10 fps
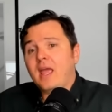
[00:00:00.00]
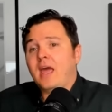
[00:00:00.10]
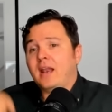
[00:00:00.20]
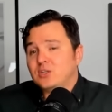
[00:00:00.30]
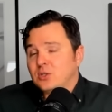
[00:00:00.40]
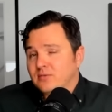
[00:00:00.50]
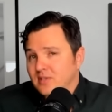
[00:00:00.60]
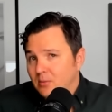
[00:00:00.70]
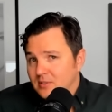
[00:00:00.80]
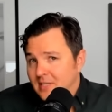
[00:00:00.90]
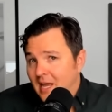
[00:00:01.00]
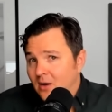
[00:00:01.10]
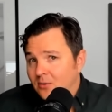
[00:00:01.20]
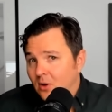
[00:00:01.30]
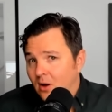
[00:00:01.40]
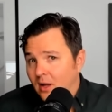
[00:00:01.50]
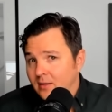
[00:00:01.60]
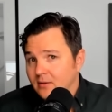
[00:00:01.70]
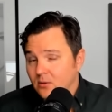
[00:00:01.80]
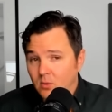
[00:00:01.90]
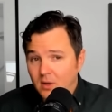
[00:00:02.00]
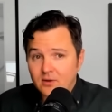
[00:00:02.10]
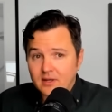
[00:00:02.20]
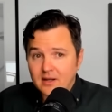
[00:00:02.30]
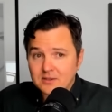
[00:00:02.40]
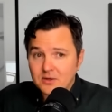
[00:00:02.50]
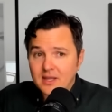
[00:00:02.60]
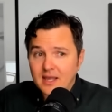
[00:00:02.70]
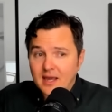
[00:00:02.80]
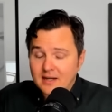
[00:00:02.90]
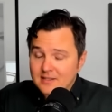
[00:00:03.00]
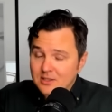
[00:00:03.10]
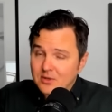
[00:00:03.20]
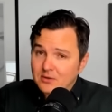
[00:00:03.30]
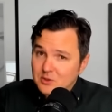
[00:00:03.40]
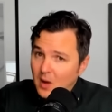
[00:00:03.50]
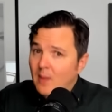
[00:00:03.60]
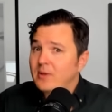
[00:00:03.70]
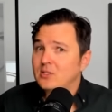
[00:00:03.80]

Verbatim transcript: and I should have doubled down on the winner that I was looking at and considering swapping